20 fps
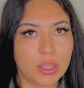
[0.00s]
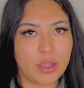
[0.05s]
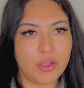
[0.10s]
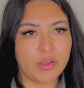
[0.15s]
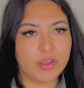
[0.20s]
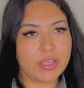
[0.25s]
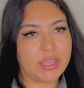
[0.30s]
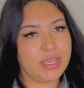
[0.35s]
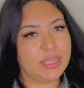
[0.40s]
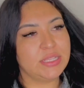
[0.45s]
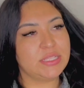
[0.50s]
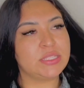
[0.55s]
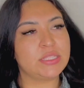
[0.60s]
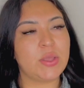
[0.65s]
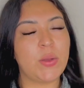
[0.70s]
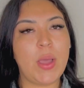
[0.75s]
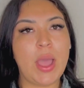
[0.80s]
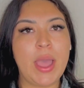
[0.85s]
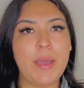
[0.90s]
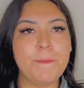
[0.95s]
Okay,
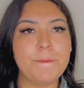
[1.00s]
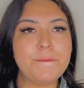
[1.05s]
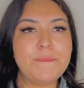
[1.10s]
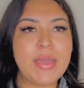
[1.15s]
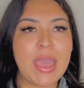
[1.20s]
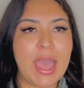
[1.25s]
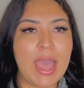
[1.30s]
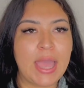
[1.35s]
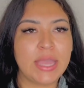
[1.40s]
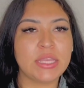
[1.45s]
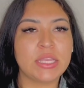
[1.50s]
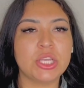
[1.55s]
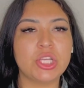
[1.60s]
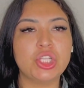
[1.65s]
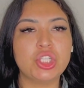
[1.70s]
so I'm back.